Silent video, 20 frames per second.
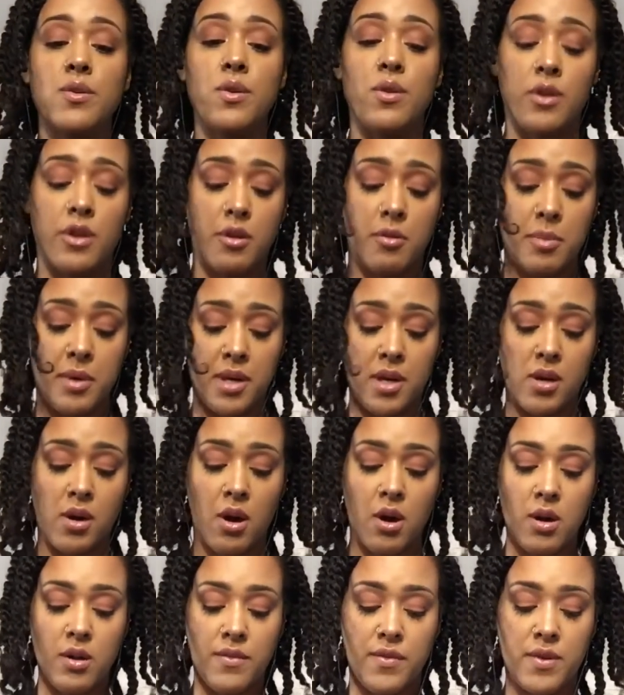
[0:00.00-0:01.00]
or you're being
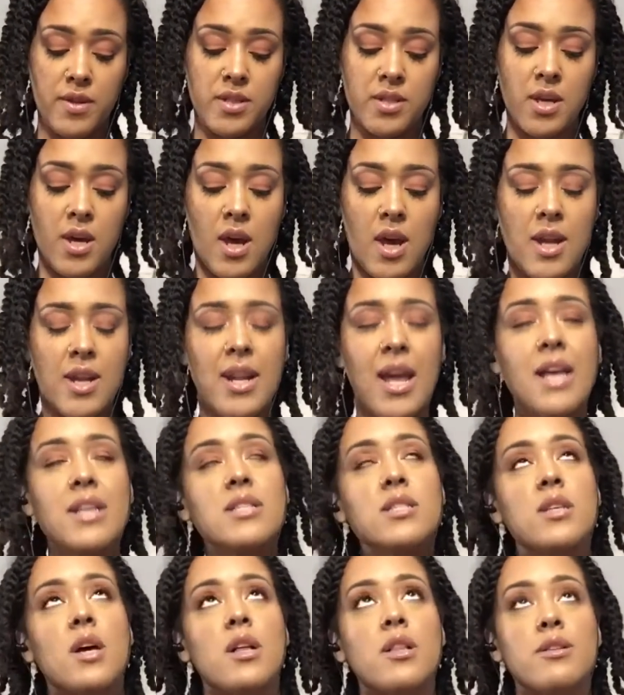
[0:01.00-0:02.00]
called for, not
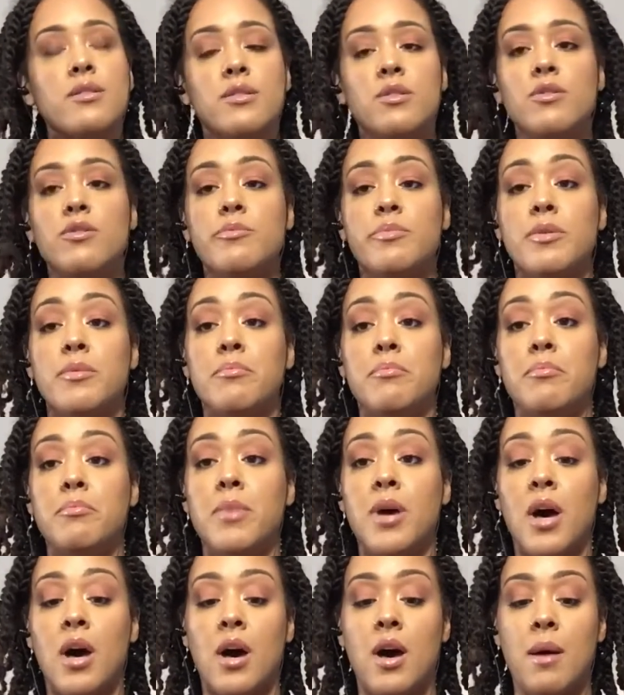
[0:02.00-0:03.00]
solitude, but
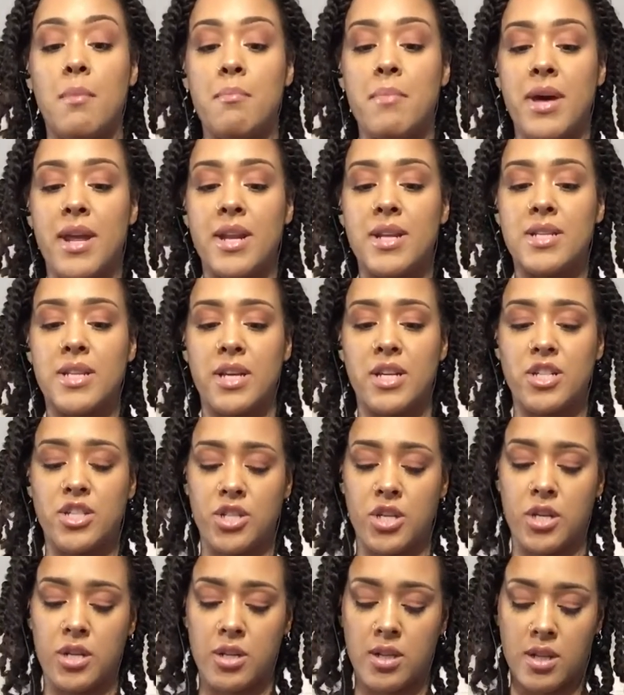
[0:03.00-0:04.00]
uh,
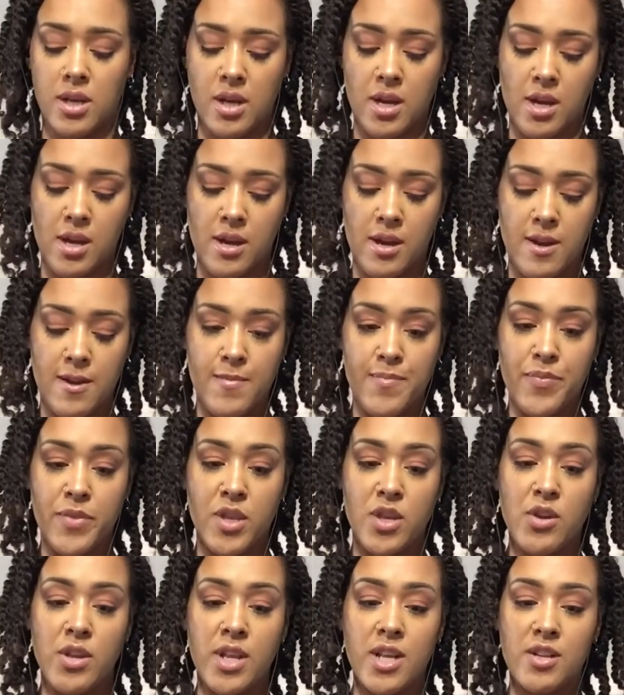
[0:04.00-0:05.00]
meditation. Like,
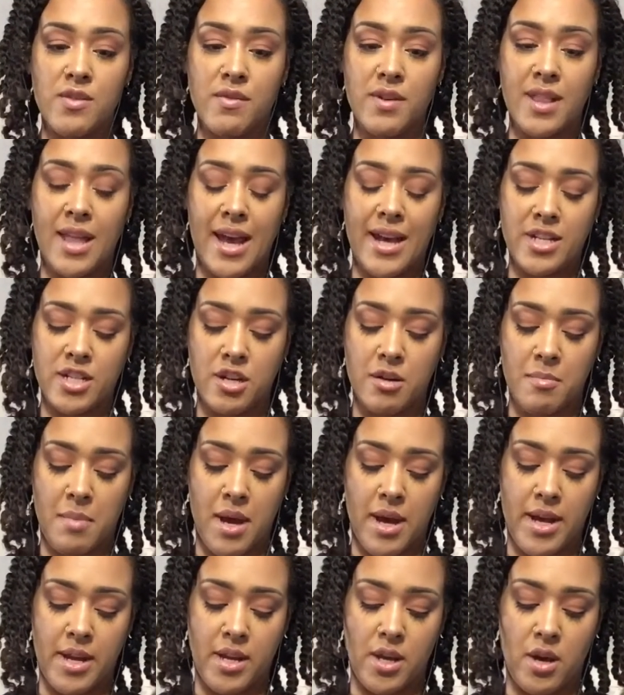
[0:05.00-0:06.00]
you need to relax your
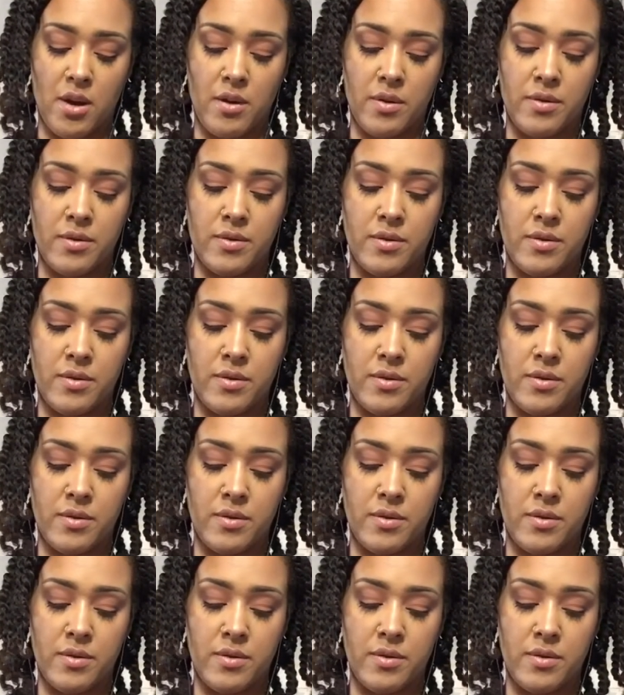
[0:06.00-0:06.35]
mind, yo.